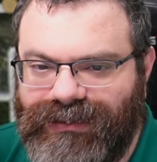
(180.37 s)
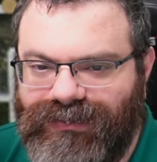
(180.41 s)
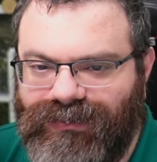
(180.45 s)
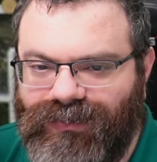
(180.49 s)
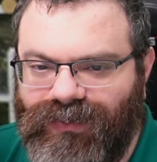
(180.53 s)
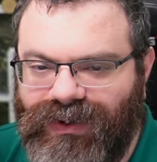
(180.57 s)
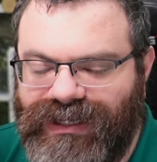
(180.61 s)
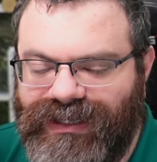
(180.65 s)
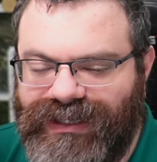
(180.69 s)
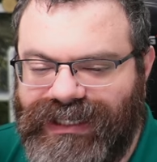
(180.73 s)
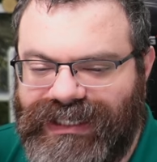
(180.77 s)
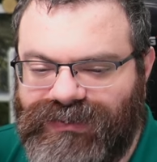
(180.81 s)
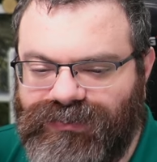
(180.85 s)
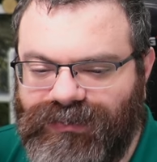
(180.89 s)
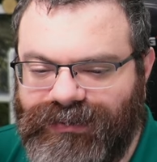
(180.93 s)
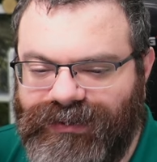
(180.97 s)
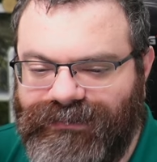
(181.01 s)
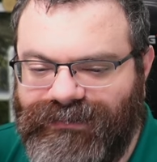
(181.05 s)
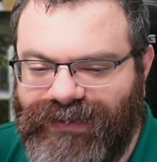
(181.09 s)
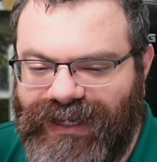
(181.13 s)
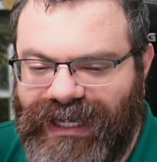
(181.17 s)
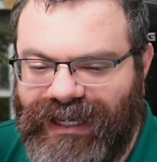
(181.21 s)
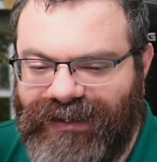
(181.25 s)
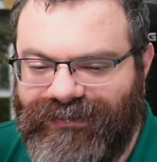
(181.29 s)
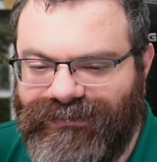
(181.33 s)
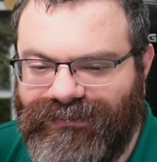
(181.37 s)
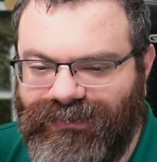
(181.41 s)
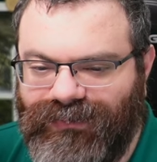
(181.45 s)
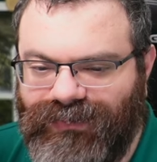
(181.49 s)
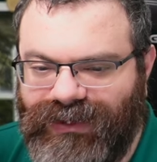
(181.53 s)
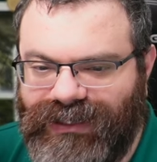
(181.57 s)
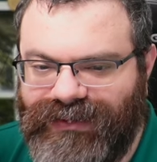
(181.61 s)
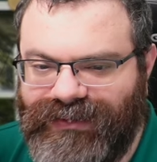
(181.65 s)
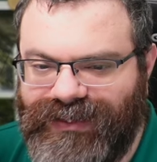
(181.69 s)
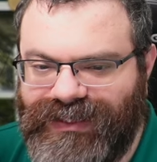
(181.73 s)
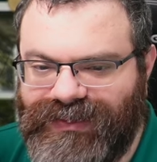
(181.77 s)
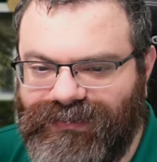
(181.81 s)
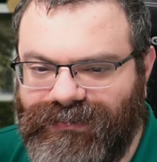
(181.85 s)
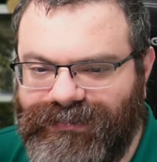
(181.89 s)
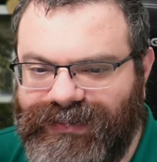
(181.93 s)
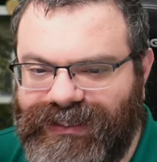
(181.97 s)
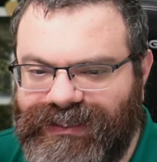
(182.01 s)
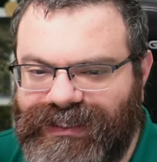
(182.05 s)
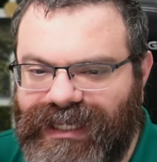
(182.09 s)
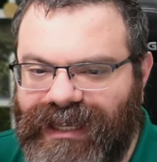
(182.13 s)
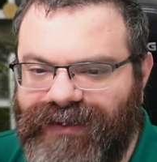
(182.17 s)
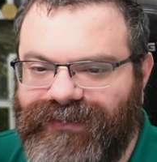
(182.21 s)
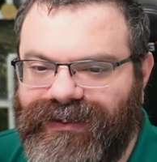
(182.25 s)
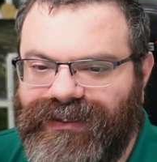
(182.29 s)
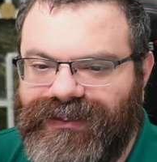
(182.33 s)
one of these will be 5, one of these will be
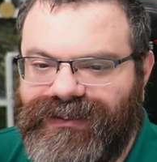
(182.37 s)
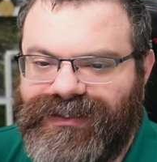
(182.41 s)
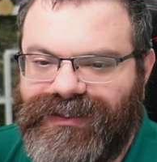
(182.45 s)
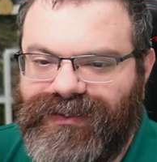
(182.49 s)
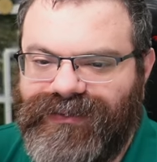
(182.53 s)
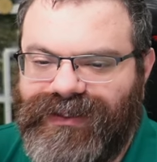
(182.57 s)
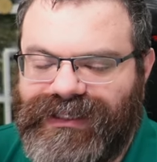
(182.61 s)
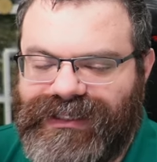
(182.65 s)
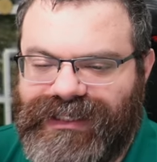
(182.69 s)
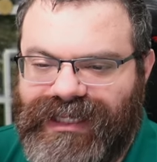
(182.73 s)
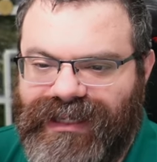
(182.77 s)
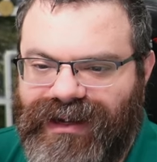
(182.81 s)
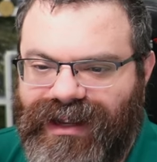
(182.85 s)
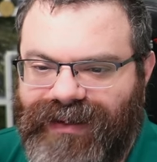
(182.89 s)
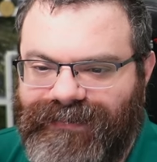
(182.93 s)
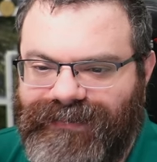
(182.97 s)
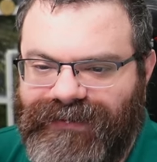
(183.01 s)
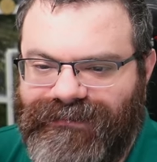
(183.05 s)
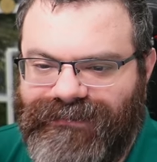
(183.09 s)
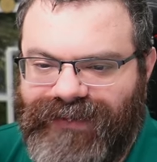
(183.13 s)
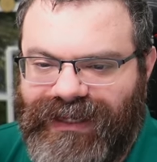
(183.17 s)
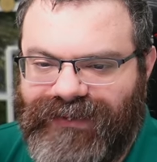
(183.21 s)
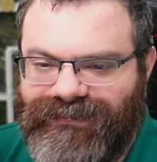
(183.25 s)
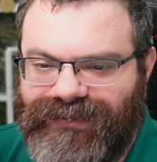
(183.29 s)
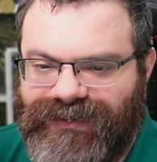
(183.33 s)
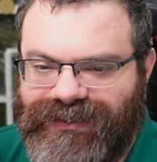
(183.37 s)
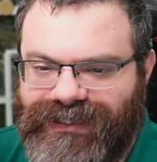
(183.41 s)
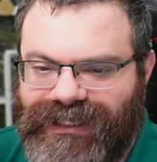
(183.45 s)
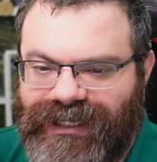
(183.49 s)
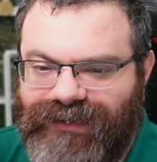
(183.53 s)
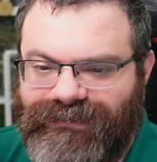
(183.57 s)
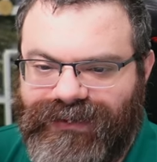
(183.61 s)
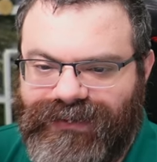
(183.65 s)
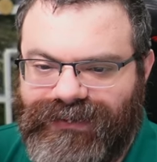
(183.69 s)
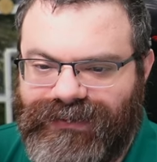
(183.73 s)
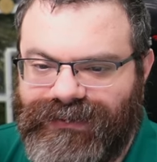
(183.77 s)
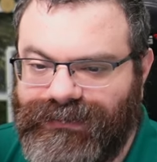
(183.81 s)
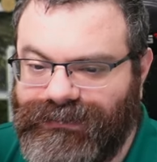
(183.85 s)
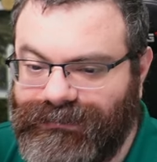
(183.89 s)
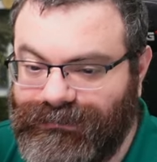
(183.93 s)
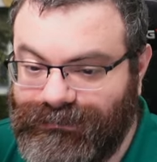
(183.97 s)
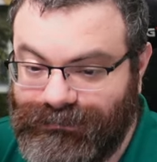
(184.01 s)
7, so this cannot be 5 or 7.